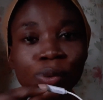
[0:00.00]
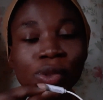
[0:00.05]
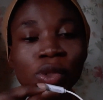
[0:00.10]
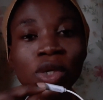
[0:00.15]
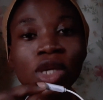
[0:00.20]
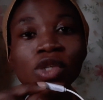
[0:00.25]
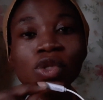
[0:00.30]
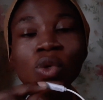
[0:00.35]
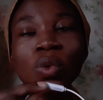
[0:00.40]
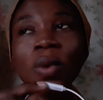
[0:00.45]
Okay,
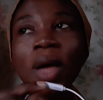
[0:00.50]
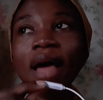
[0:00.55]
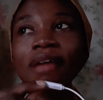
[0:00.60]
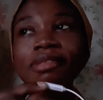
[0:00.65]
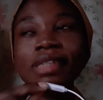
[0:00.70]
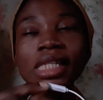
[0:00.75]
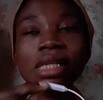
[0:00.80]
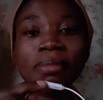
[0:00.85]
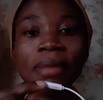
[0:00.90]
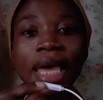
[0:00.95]
so we'll have
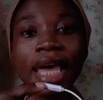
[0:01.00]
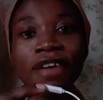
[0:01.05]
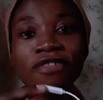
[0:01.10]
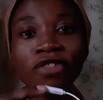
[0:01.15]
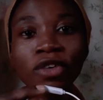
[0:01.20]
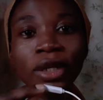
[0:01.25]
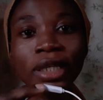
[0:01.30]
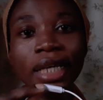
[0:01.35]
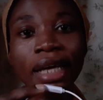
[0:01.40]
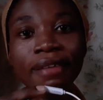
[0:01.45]
team A
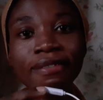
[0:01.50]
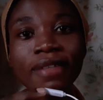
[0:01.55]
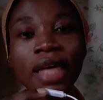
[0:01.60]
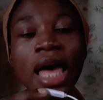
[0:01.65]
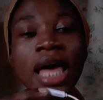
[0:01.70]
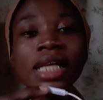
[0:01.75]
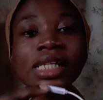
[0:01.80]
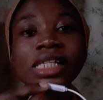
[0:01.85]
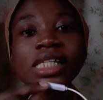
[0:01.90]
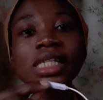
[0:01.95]
for length,
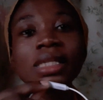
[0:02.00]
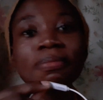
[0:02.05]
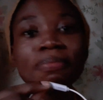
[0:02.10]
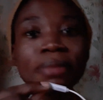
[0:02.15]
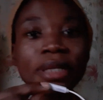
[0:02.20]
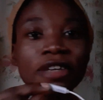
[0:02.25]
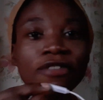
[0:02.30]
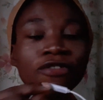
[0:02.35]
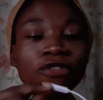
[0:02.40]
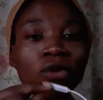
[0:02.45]
team
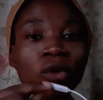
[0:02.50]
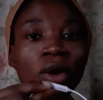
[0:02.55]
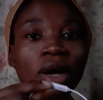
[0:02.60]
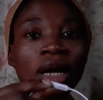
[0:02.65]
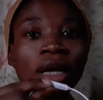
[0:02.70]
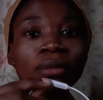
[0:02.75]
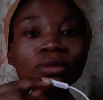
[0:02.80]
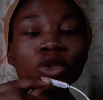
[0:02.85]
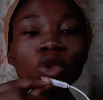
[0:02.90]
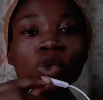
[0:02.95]
B for
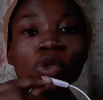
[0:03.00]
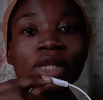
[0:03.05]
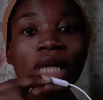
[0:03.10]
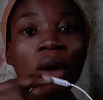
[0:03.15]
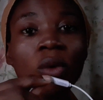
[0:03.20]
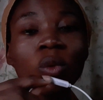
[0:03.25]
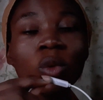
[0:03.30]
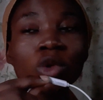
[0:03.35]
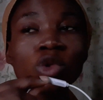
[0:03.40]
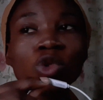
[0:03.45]
those that
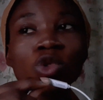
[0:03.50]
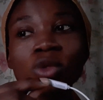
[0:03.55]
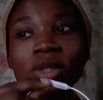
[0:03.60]
want to,